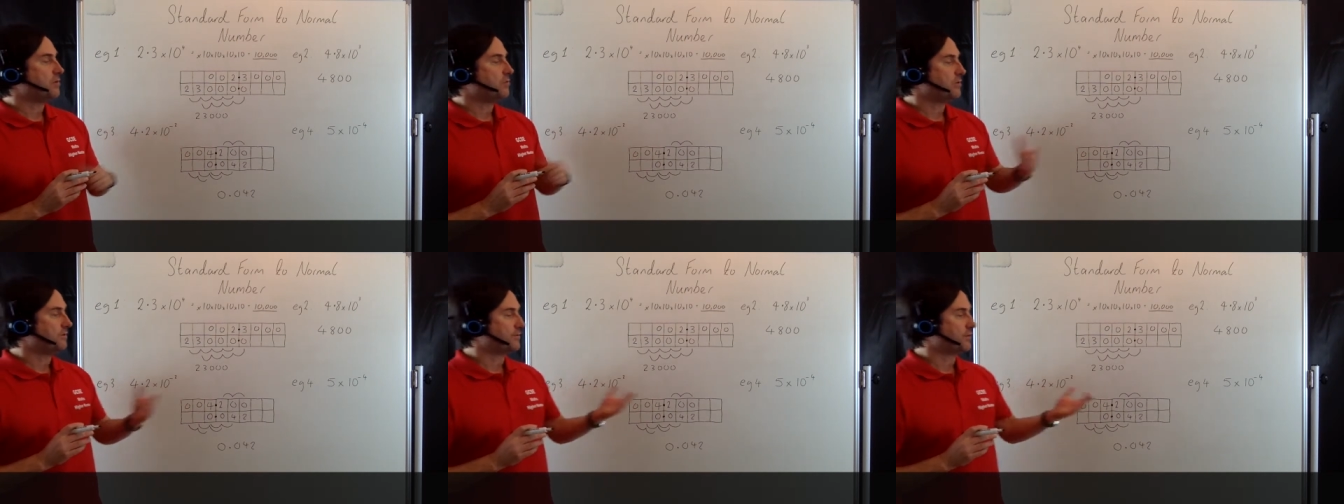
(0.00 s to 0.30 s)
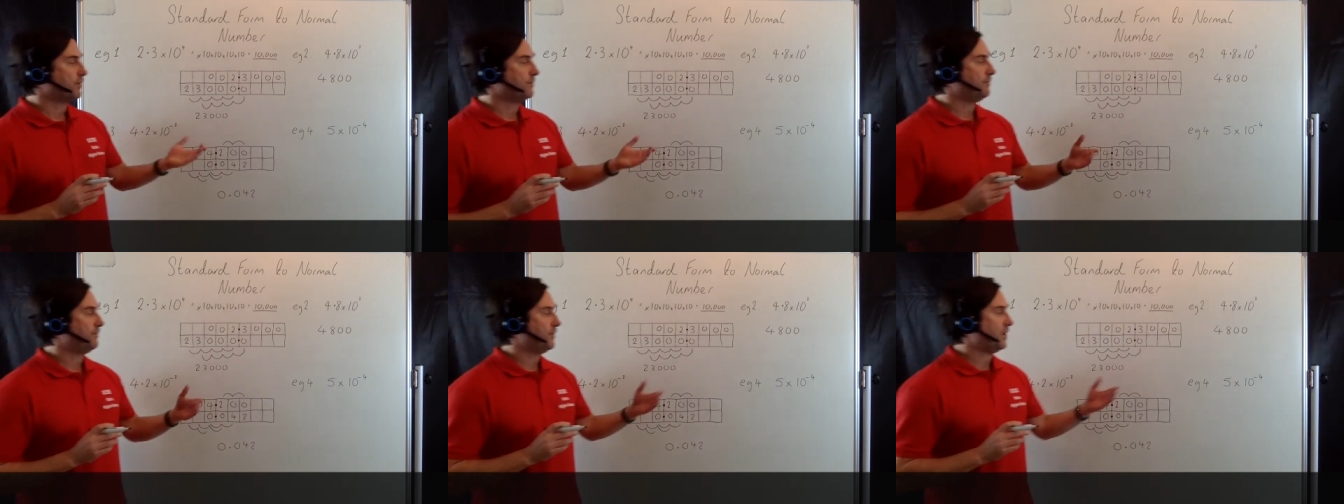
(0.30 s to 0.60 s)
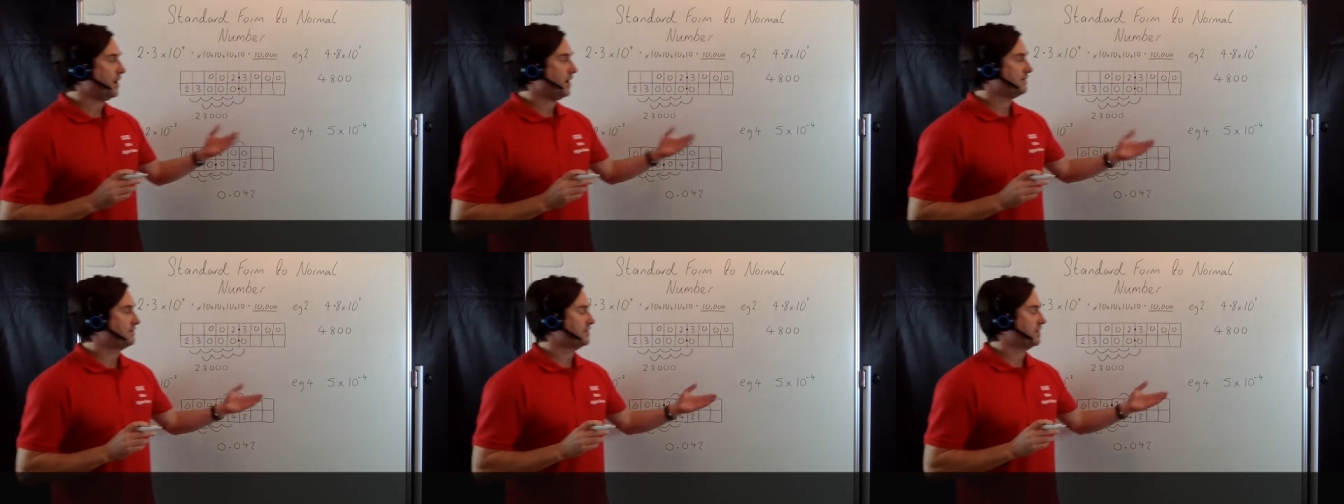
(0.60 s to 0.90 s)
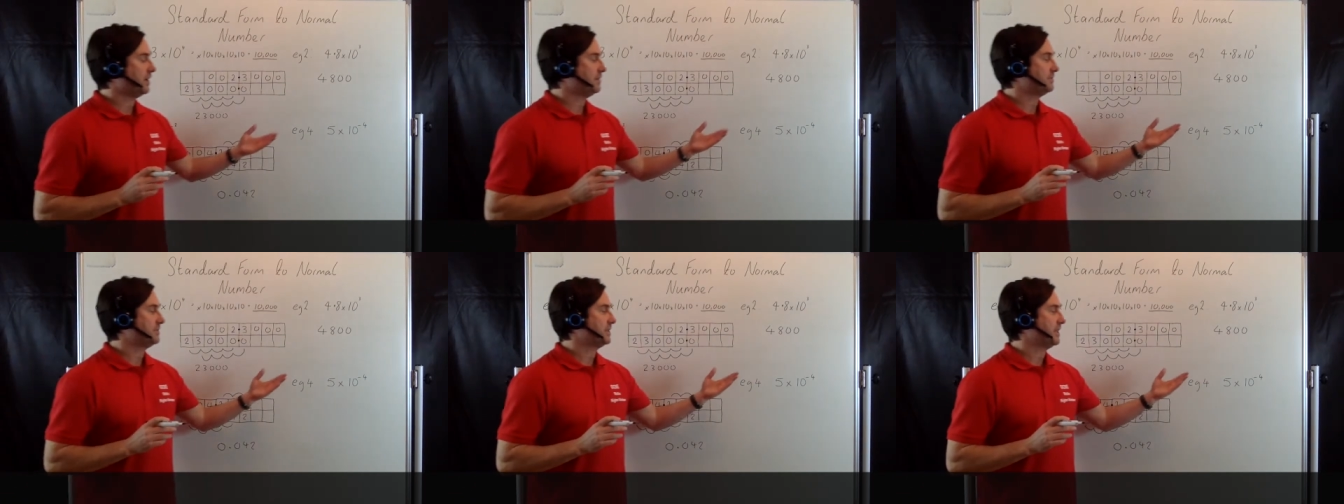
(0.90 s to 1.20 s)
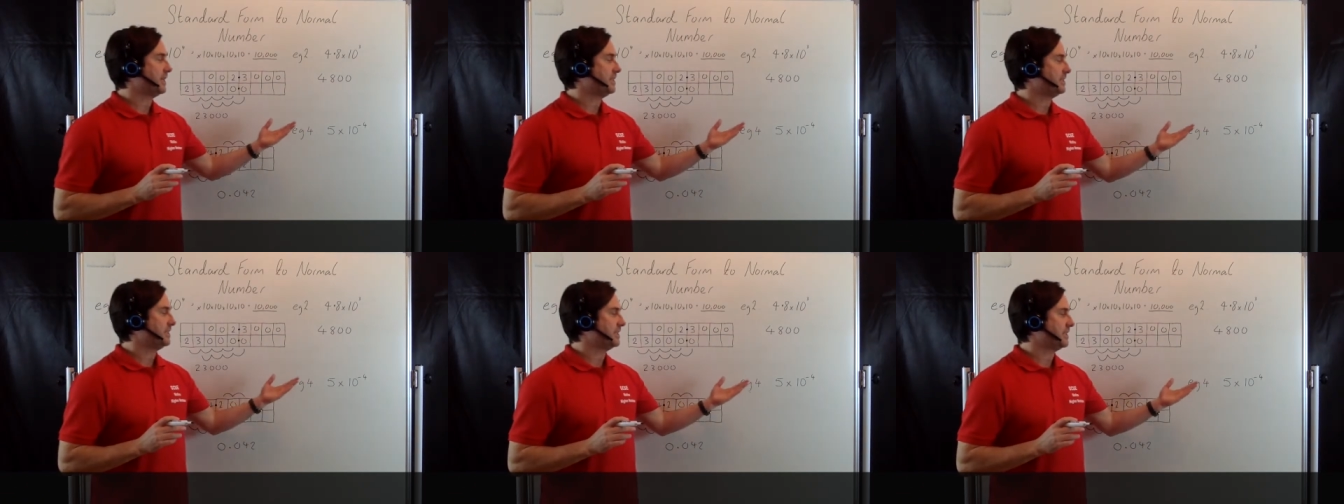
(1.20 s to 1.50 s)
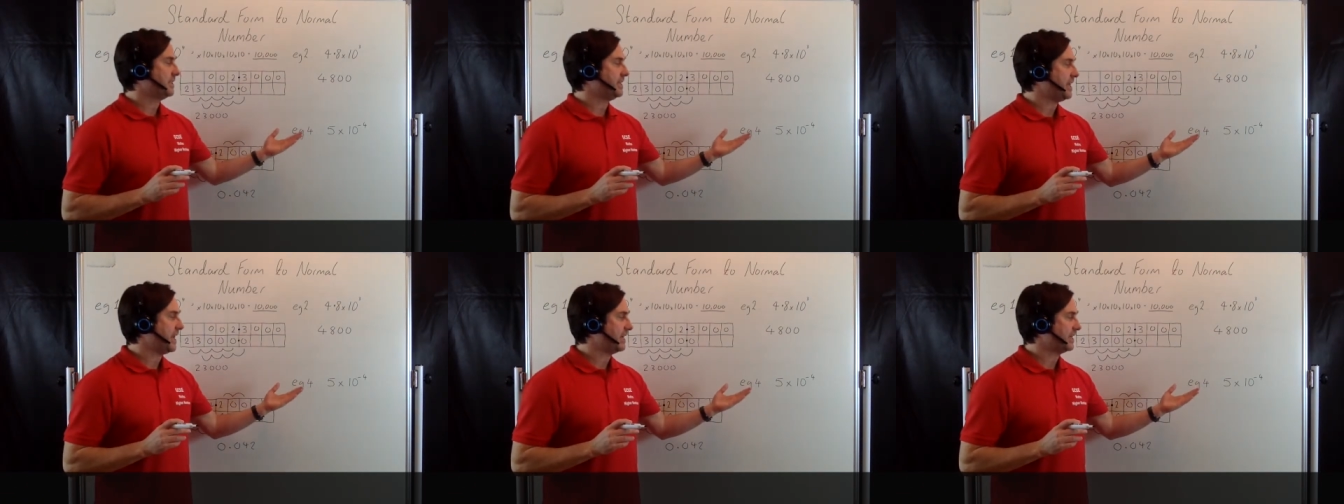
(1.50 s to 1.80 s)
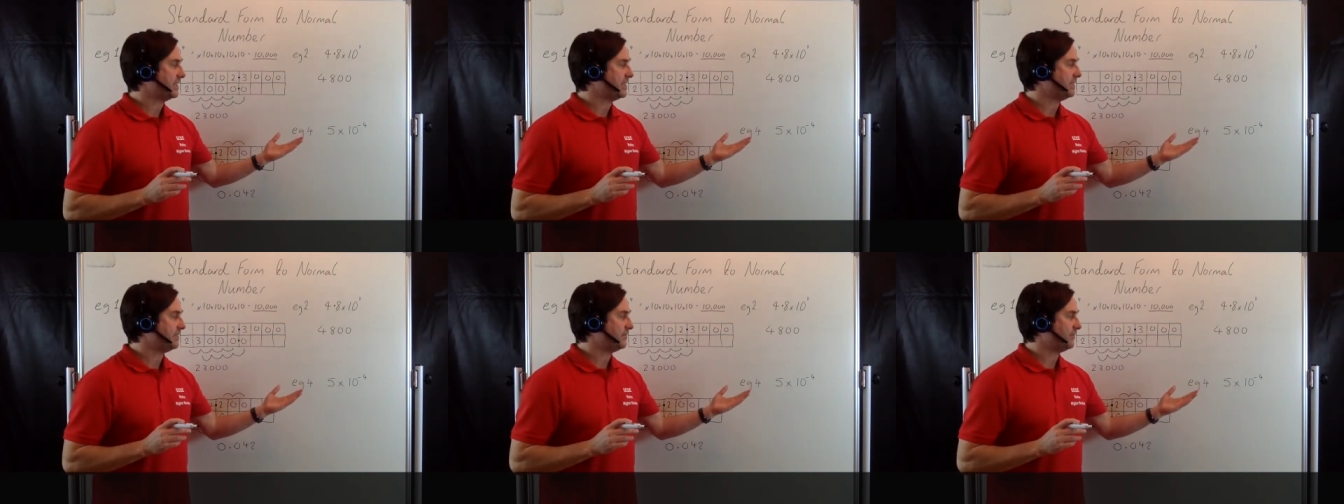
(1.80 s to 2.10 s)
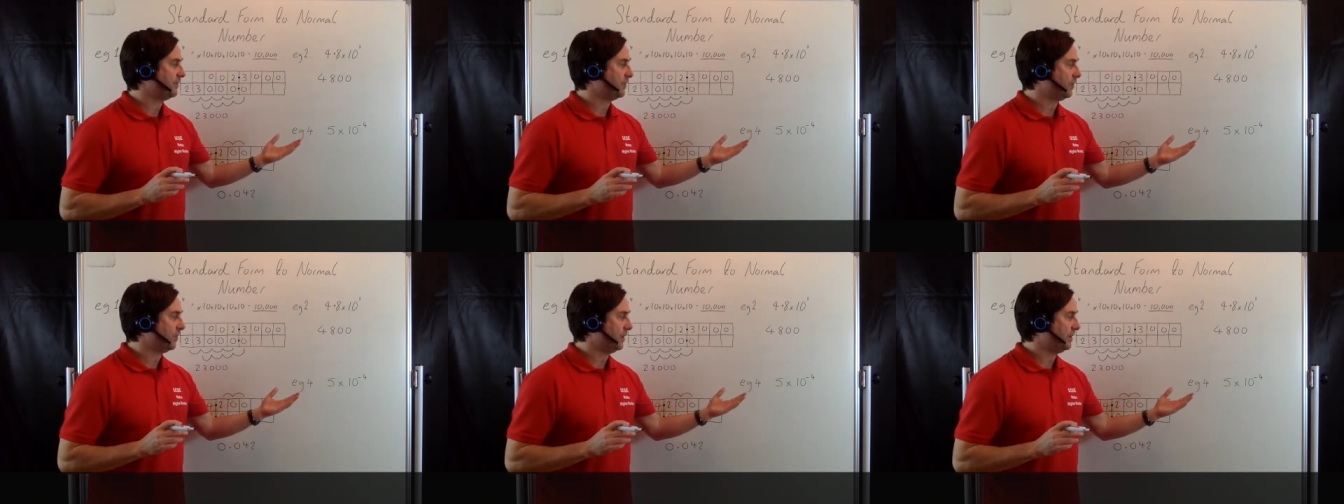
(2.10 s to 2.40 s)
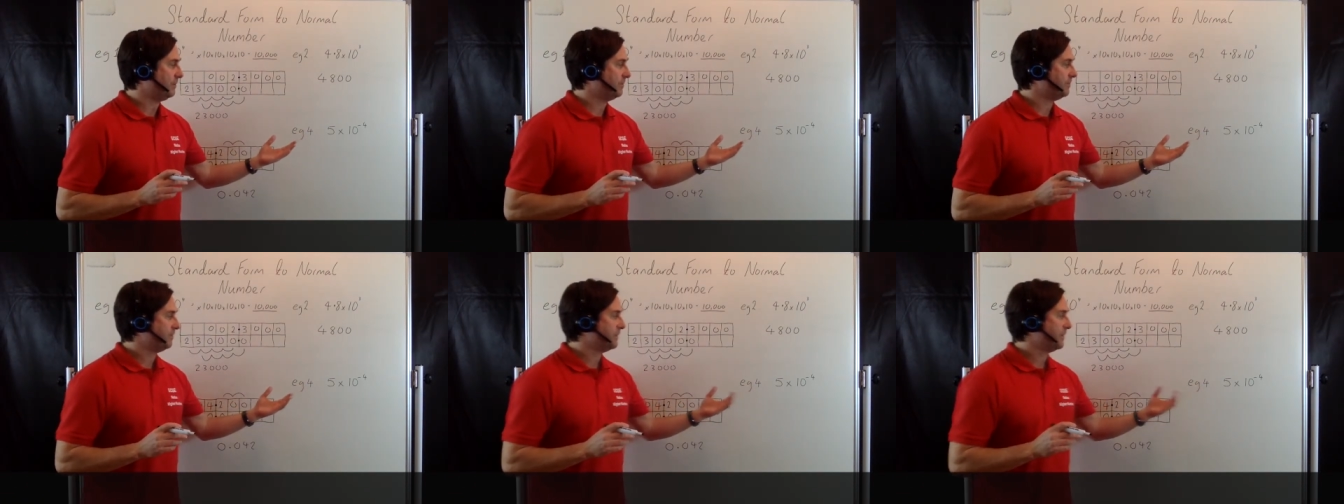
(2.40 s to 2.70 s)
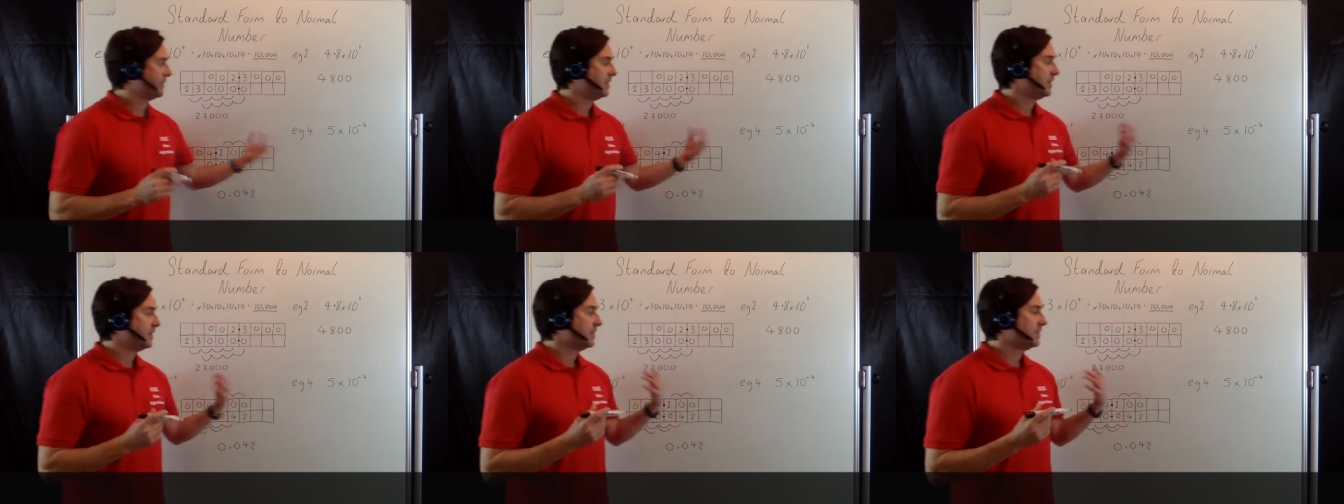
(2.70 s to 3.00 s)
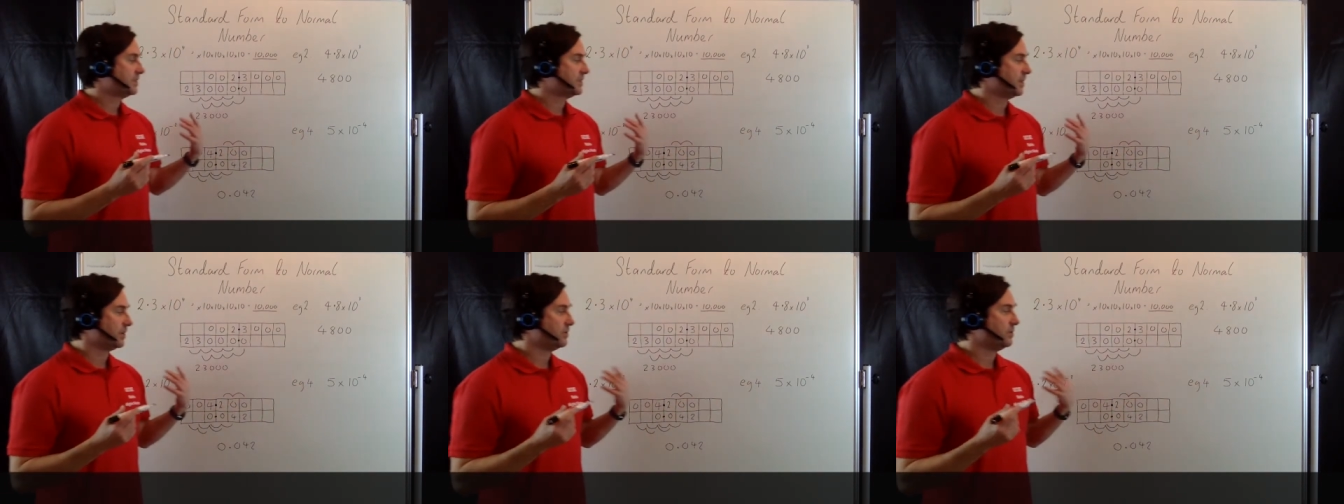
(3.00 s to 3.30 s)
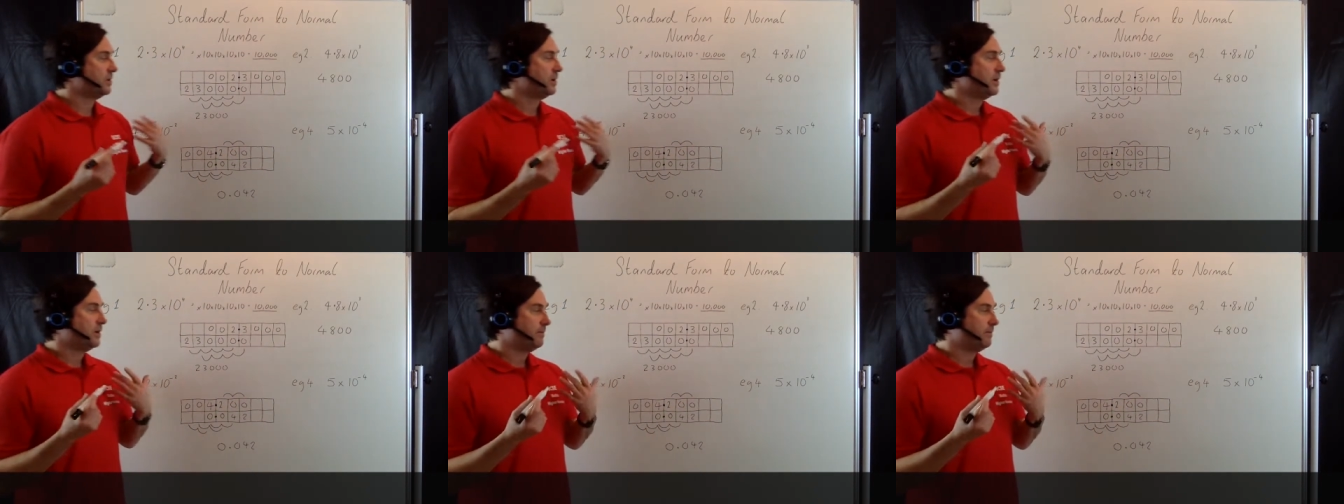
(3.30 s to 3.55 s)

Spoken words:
We've got 5 times 10 to the negative 4. So